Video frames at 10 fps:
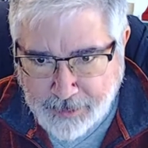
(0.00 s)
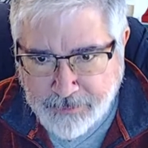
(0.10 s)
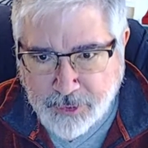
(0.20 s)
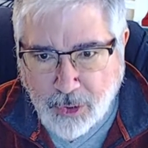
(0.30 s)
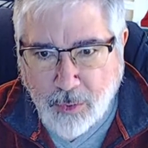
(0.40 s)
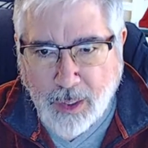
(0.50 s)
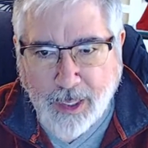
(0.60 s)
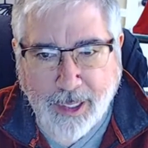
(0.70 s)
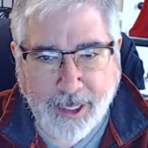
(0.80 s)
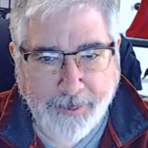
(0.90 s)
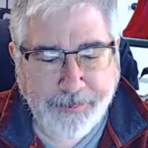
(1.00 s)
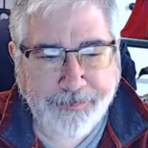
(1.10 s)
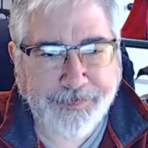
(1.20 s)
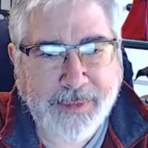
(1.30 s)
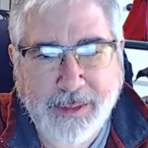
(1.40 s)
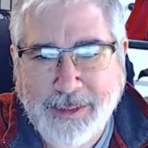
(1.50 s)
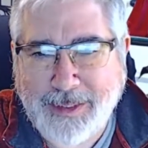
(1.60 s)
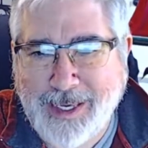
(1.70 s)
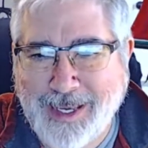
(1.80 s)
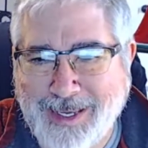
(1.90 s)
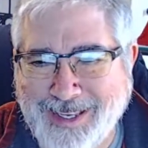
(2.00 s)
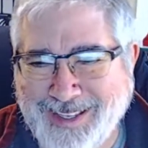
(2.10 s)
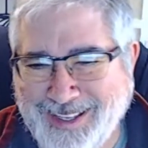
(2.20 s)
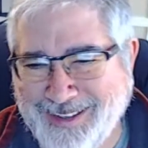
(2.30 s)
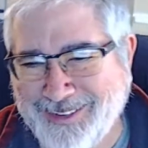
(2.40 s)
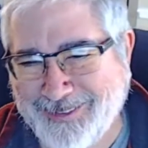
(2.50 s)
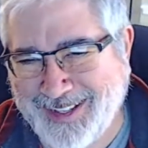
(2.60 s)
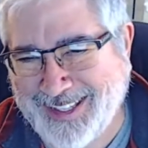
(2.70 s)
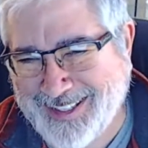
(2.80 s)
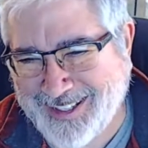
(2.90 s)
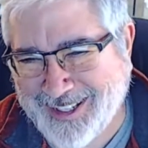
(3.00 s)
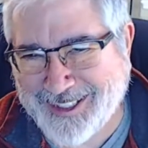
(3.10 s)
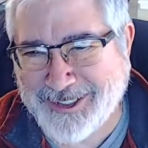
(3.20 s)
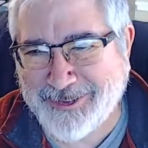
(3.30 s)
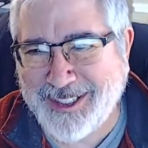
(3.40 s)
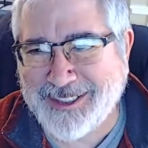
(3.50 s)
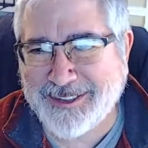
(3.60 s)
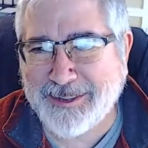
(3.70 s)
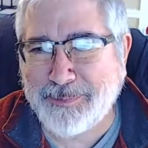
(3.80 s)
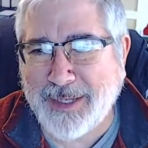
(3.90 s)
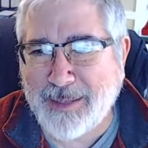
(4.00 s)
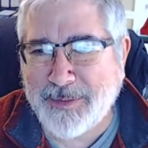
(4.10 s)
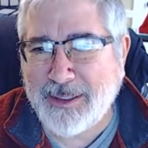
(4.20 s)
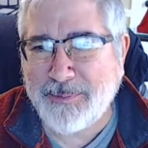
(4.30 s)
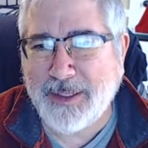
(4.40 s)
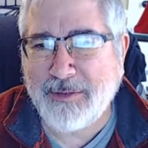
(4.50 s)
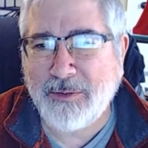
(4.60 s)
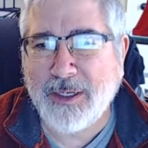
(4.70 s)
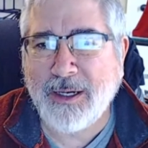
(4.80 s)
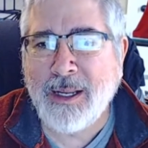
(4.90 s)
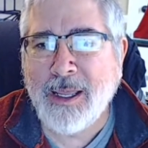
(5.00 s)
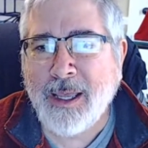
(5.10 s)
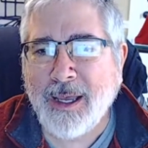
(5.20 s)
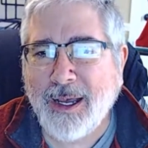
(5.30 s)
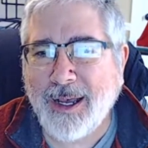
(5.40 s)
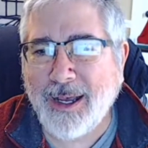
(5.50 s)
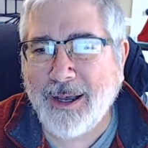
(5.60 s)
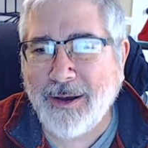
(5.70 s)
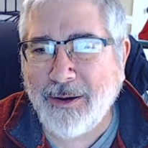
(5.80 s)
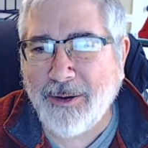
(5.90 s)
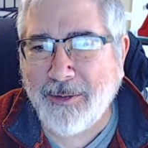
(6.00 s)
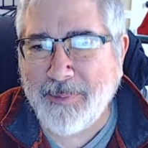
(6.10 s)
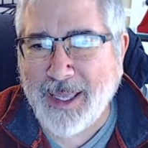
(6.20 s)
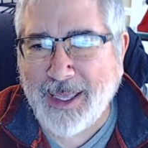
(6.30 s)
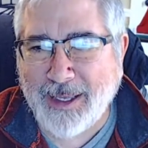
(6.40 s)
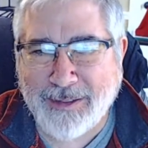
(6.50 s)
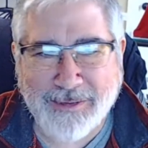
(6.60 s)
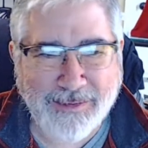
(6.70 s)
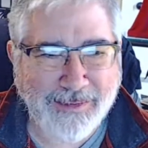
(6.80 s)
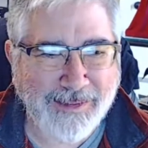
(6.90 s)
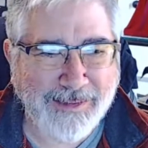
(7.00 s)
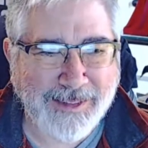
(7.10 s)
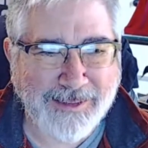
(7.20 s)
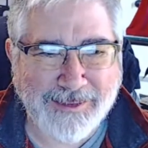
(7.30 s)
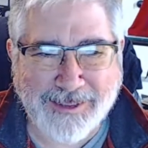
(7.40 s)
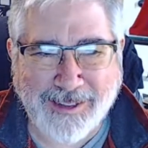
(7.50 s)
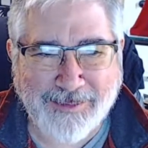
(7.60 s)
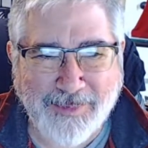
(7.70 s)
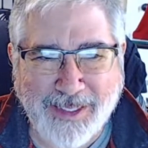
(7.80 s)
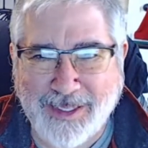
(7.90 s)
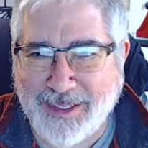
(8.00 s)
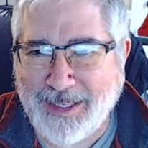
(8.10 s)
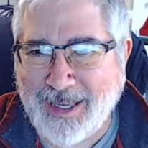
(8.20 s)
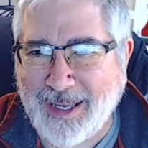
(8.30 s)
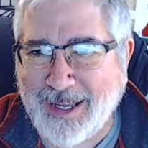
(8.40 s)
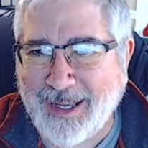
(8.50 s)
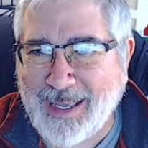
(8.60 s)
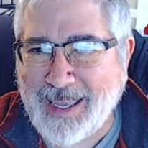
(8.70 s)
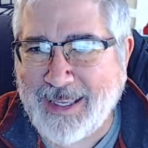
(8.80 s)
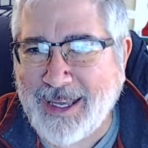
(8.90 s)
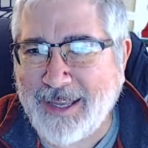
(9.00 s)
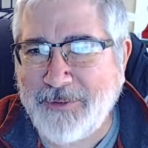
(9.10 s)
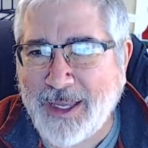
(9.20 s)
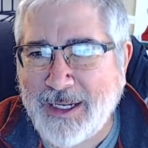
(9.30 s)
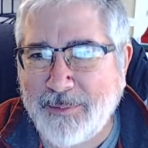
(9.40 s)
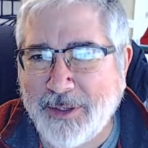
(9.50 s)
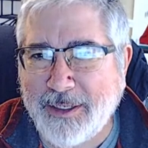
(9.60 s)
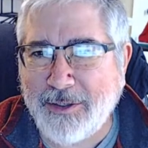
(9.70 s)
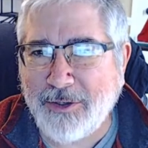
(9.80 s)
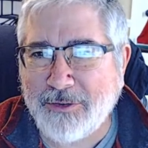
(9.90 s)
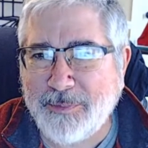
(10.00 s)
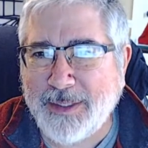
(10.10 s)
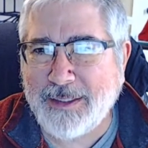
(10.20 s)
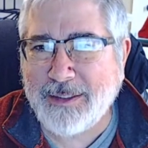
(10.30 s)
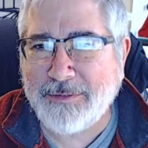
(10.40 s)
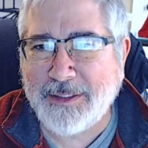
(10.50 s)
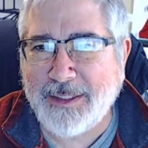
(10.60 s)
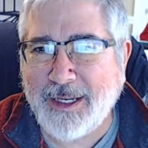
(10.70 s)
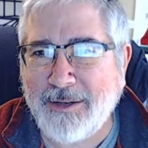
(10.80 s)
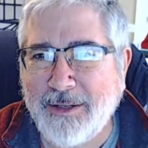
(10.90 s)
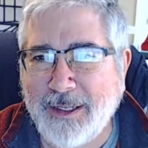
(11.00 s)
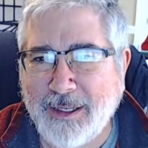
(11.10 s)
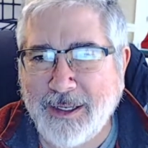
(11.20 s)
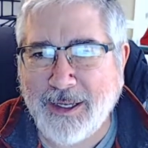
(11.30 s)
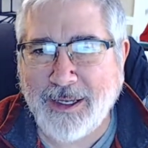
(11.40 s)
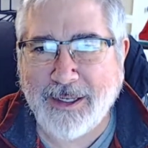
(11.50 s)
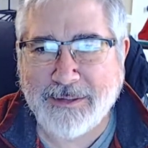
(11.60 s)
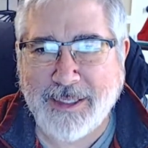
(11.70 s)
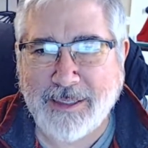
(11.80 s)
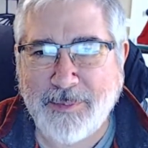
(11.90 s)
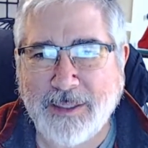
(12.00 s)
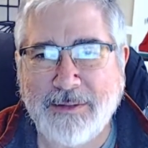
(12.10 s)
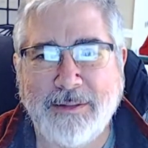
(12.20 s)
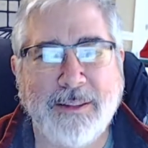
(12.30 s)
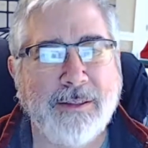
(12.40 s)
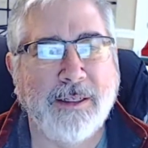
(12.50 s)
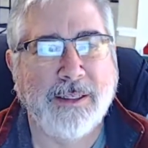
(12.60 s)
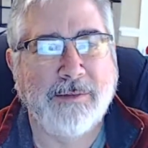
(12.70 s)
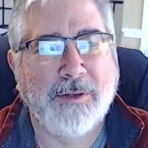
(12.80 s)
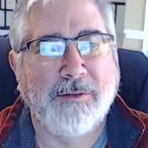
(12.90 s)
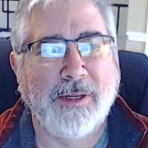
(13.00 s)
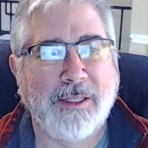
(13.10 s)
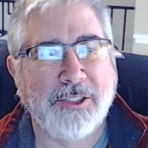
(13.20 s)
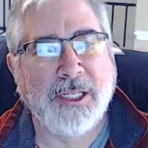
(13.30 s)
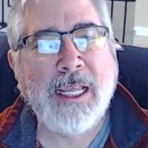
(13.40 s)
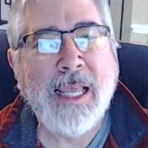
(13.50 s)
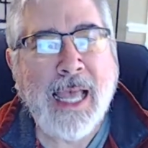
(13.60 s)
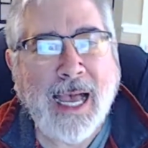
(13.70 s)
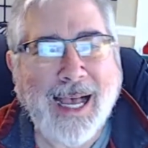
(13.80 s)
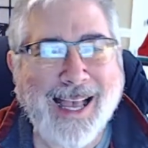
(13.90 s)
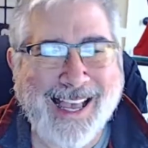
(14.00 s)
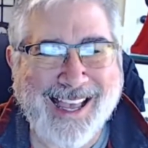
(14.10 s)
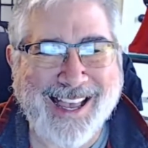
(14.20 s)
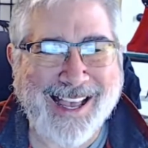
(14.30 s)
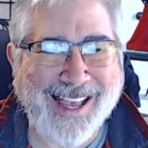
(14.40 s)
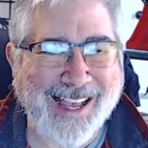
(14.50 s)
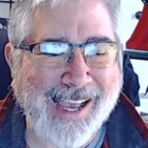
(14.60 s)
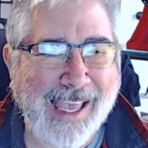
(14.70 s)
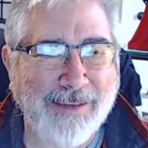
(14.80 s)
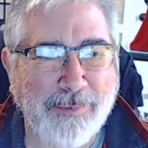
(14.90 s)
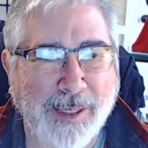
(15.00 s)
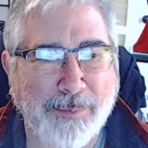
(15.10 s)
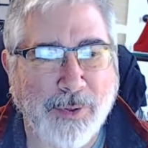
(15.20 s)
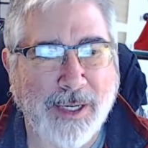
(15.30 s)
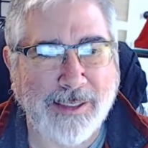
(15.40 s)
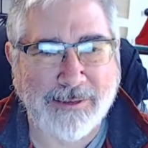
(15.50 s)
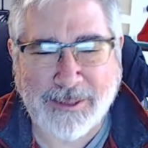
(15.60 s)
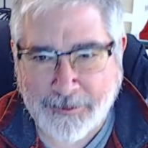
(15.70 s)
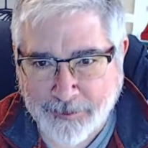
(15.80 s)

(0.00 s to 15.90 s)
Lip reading: So, oh my gosh, wrenches are popping up everywhere. Oh man, dinner's on me. Yeah. If anybody knows me, lives in the area, take me out to dinner and I'll give you a wrench. I have my price.